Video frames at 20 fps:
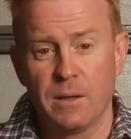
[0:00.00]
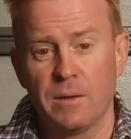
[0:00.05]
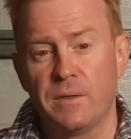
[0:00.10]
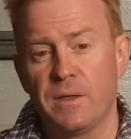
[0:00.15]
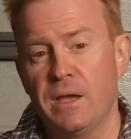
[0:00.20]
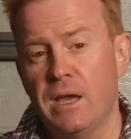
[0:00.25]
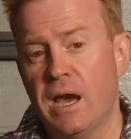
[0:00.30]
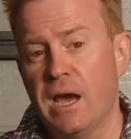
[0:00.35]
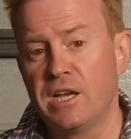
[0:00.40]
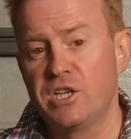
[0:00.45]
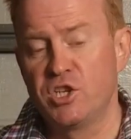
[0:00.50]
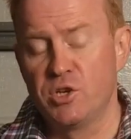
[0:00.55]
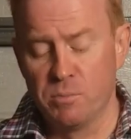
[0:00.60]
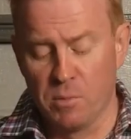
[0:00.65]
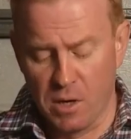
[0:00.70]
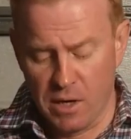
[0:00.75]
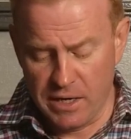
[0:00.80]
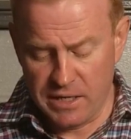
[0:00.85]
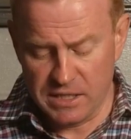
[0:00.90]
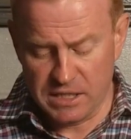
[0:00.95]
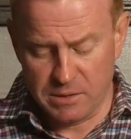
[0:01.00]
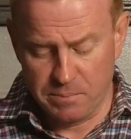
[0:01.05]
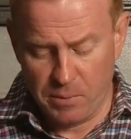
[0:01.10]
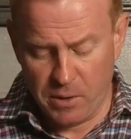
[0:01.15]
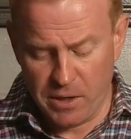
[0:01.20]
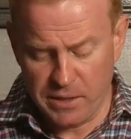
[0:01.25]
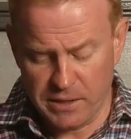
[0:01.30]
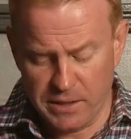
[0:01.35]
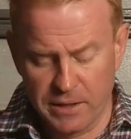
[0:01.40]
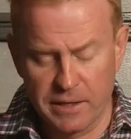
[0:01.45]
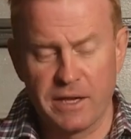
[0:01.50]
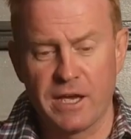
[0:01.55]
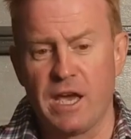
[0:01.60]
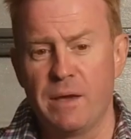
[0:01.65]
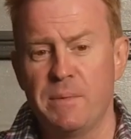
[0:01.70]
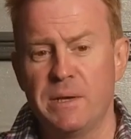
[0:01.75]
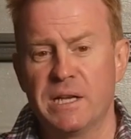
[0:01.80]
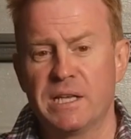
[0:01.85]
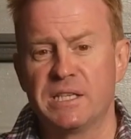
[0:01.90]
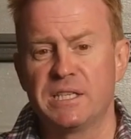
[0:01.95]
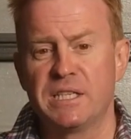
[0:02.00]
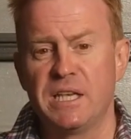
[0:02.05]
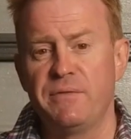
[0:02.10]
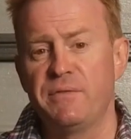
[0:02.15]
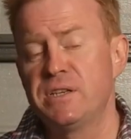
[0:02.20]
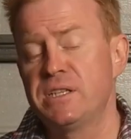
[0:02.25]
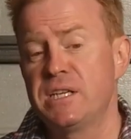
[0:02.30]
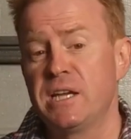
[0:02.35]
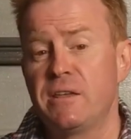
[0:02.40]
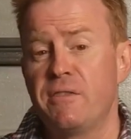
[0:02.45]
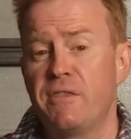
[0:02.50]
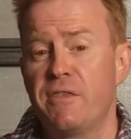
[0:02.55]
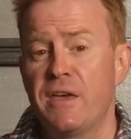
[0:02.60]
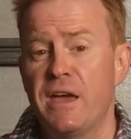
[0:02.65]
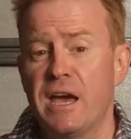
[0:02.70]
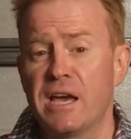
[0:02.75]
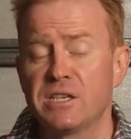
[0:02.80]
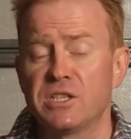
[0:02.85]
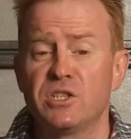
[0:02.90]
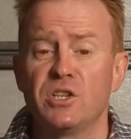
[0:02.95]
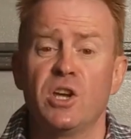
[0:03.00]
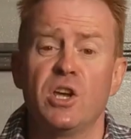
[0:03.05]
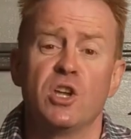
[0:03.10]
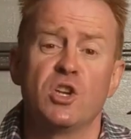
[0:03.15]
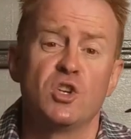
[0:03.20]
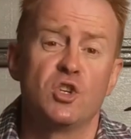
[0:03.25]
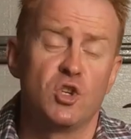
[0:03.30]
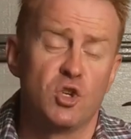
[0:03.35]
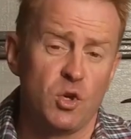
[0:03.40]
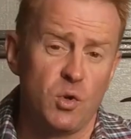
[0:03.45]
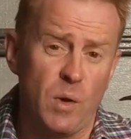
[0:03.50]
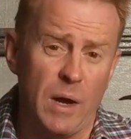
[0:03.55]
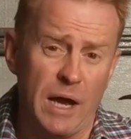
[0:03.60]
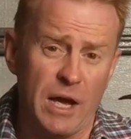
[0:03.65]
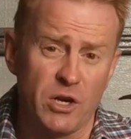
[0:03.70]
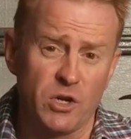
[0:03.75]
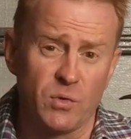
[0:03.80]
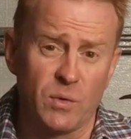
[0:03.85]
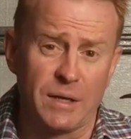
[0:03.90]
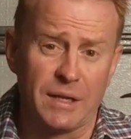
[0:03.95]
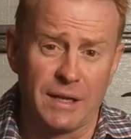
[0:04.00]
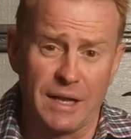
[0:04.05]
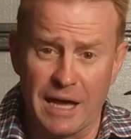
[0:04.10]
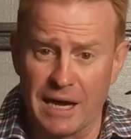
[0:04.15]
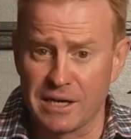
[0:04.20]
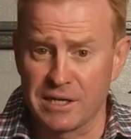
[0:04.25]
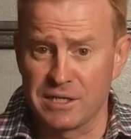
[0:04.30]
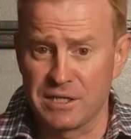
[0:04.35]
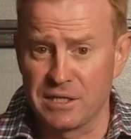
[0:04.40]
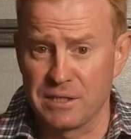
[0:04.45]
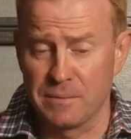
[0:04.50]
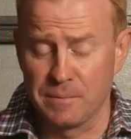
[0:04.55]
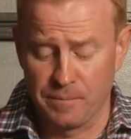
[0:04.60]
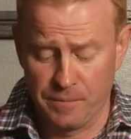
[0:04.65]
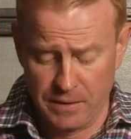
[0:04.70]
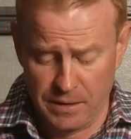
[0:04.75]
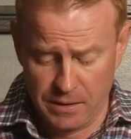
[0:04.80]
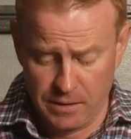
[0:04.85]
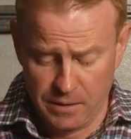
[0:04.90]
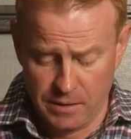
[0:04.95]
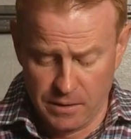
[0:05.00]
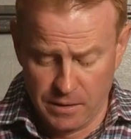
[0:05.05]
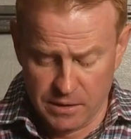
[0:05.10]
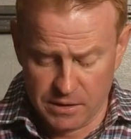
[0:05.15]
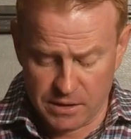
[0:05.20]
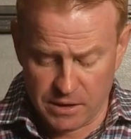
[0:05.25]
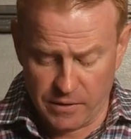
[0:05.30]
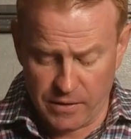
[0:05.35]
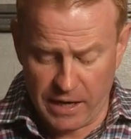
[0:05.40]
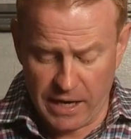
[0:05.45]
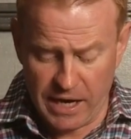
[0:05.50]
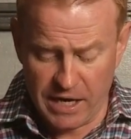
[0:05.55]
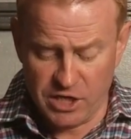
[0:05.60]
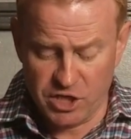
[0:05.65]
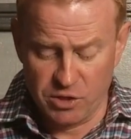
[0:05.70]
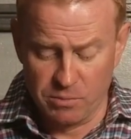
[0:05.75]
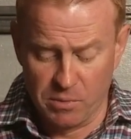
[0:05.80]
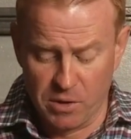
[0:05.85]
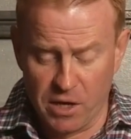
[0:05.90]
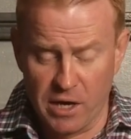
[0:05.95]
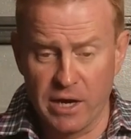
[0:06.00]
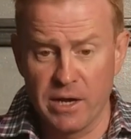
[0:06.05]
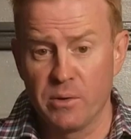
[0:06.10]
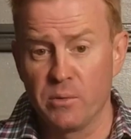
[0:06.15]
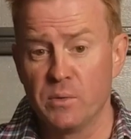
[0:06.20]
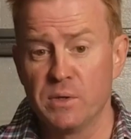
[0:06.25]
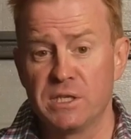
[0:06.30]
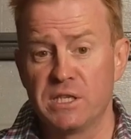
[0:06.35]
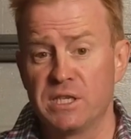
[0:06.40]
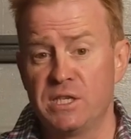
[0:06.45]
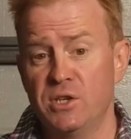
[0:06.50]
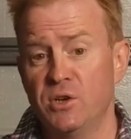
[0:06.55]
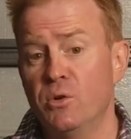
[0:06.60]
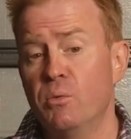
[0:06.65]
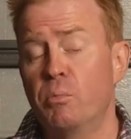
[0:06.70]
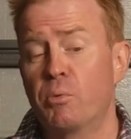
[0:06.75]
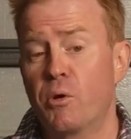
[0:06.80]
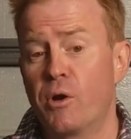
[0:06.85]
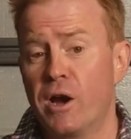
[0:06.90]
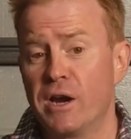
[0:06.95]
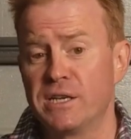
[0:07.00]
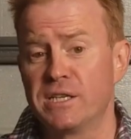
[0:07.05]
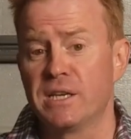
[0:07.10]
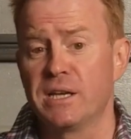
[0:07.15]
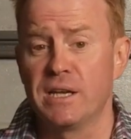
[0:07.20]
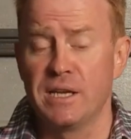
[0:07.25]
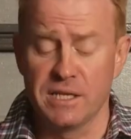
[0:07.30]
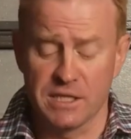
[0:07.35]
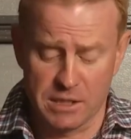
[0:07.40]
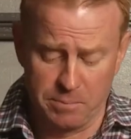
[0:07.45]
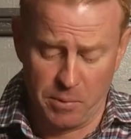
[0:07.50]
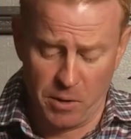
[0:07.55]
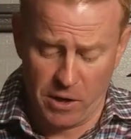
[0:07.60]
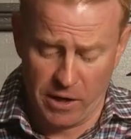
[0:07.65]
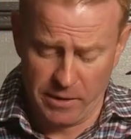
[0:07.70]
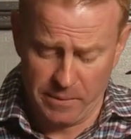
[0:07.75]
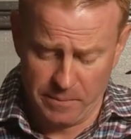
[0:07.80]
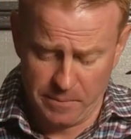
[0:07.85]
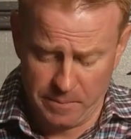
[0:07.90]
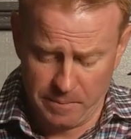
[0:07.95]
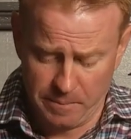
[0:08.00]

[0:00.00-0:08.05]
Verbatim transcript: The HMI in spot came in at 17,200 lux, so the HMI was still brighter in spot.